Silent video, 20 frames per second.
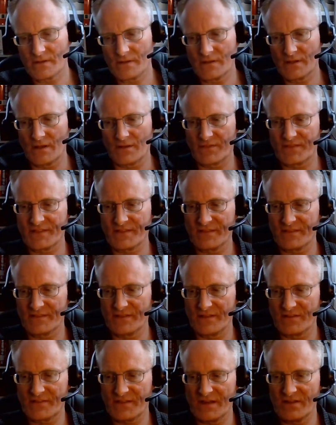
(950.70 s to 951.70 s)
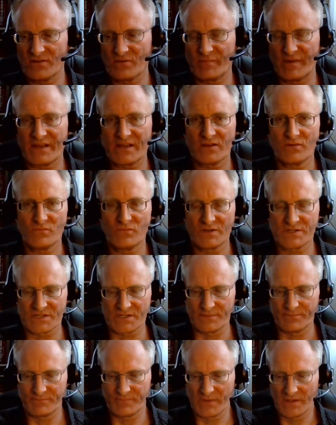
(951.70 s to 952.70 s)
Now, Nathaniel Bacon was
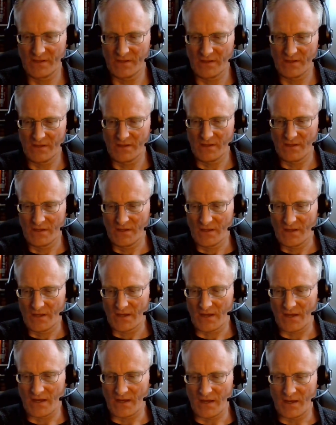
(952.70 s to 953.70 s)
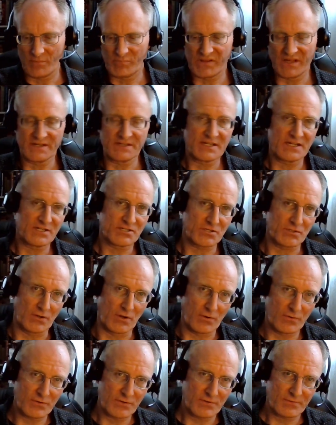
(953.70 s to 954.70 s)
a plantation
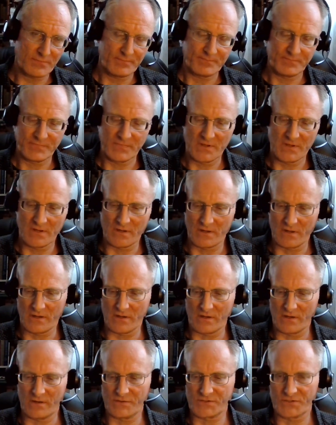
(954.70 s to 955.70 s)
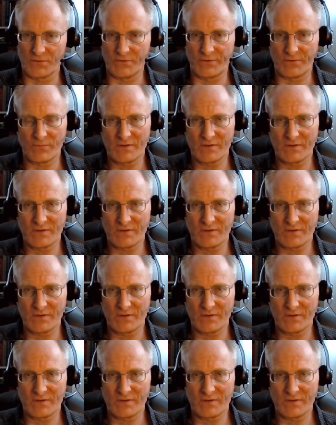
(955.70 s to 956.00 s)
owner, so